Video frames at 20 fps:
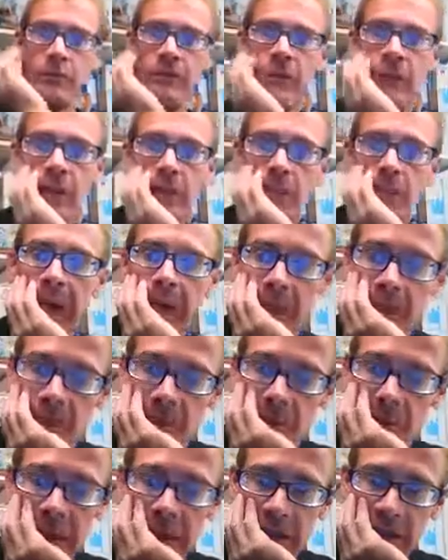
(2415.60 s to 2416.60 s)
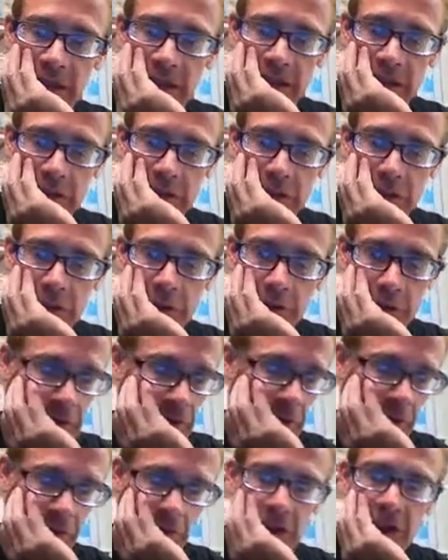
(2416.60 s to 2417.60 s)
If any page is made against you,
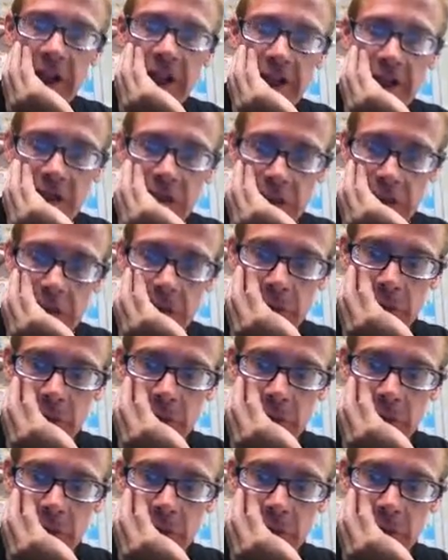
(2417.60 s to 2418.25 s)
it'll have nothing to